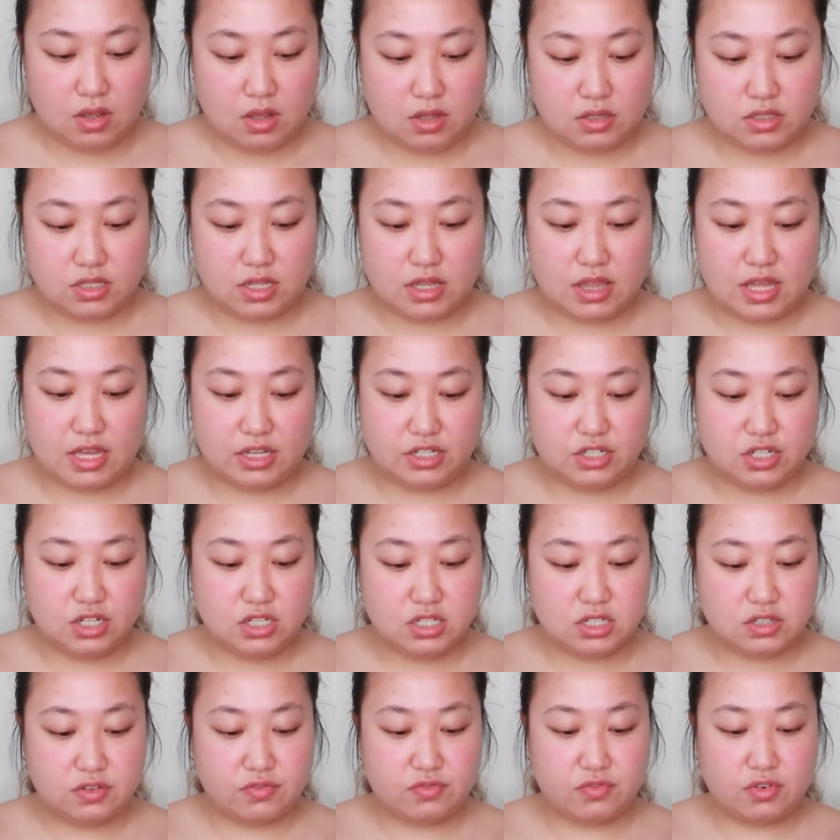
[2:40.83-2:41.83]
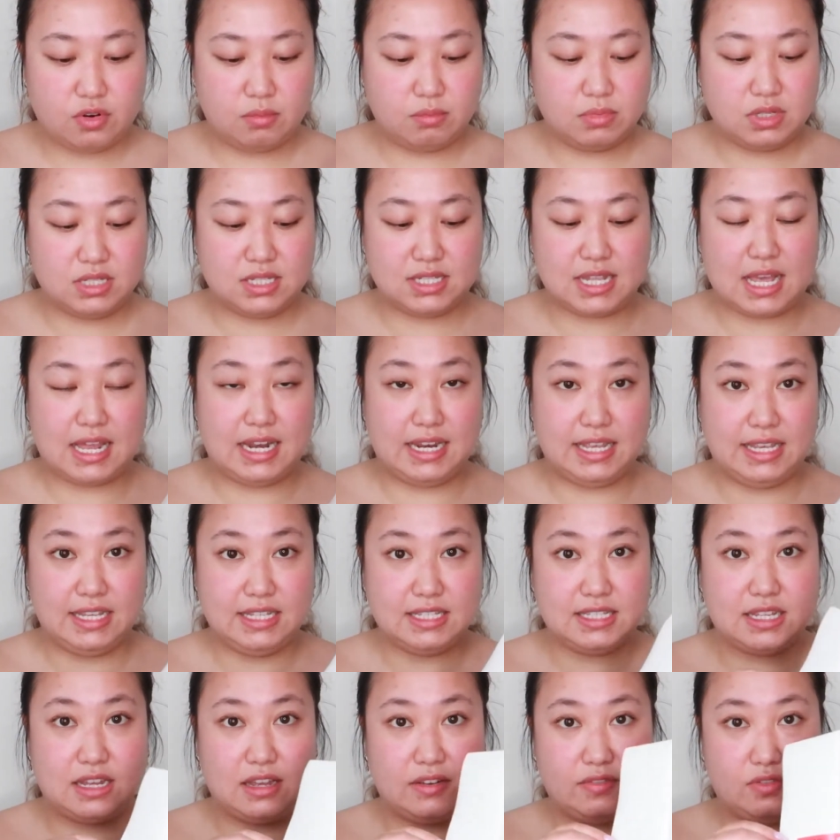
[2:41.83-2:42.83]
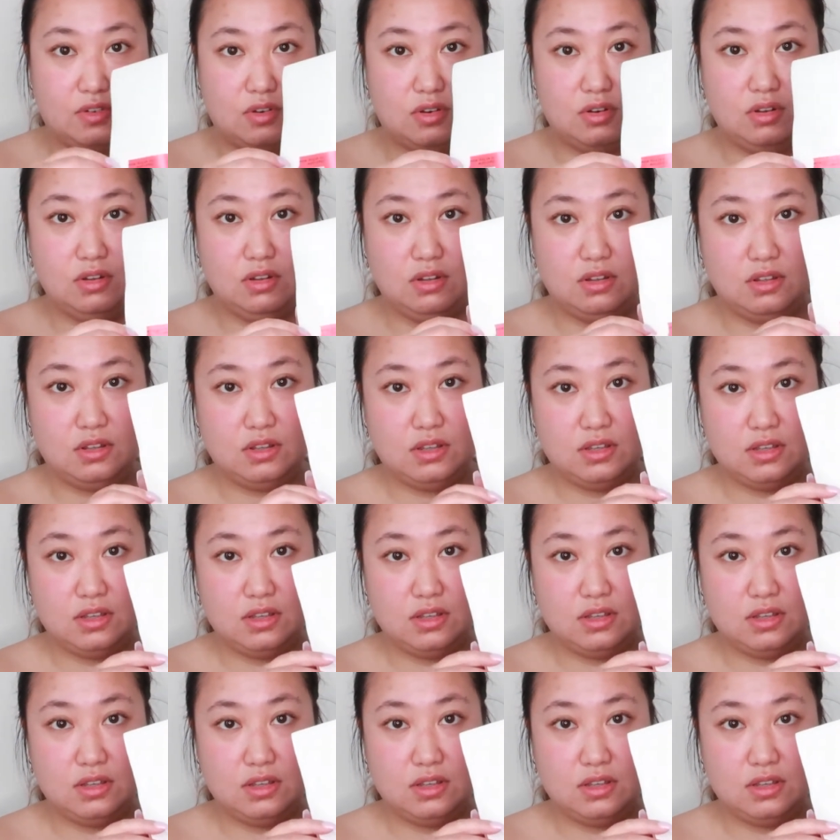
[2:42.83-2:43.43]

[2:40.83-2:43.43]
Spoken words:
So they're just from Sally's that I've got,